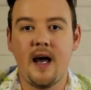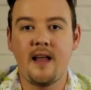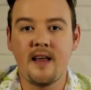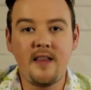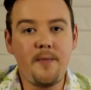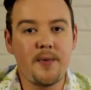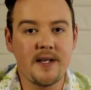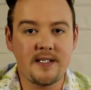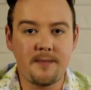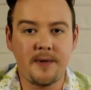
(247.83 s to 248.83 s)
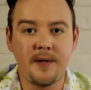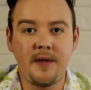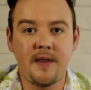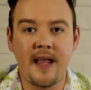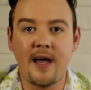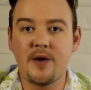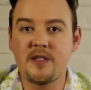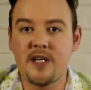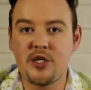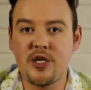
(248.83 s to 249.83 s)
Another principle that I could
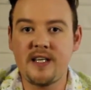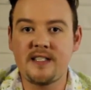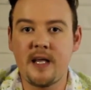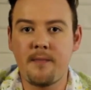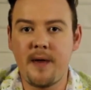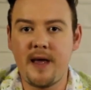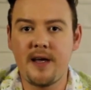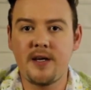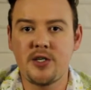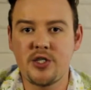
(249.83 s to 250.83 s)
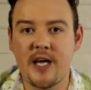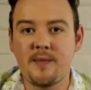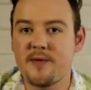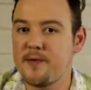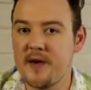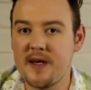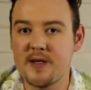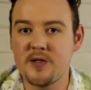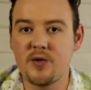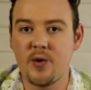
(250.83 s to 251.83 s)
suggest that pear-shaped
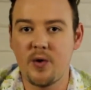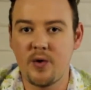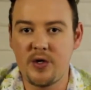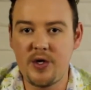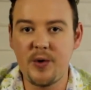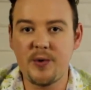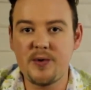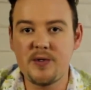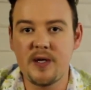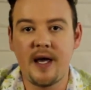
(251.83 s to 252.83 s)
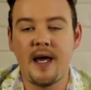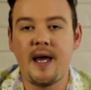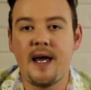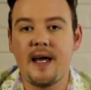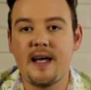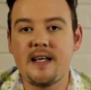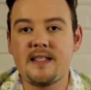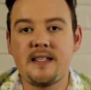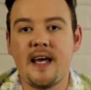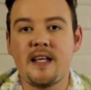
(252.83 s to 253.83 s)
figures use
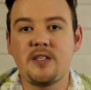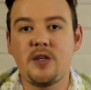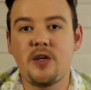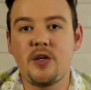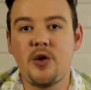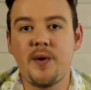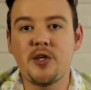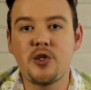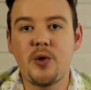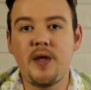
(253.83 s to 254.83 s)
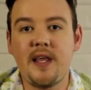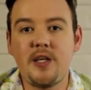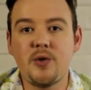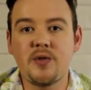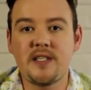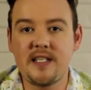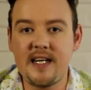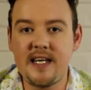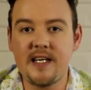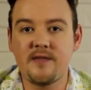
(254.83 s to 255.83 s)
is that you ensure that your
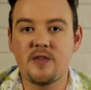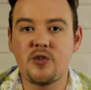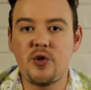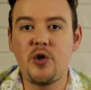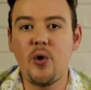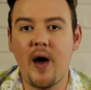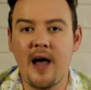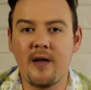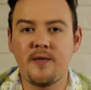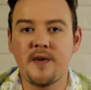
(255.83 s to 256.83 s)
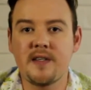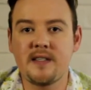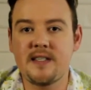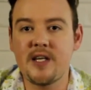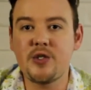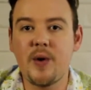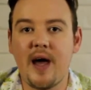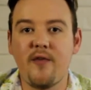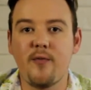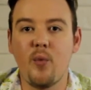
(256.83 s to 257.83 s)
sleeves to your outfits tend to
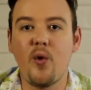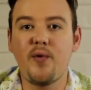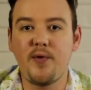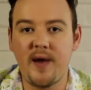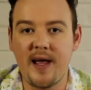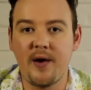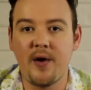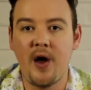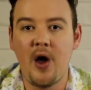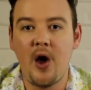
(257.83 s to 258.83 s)
have more flare.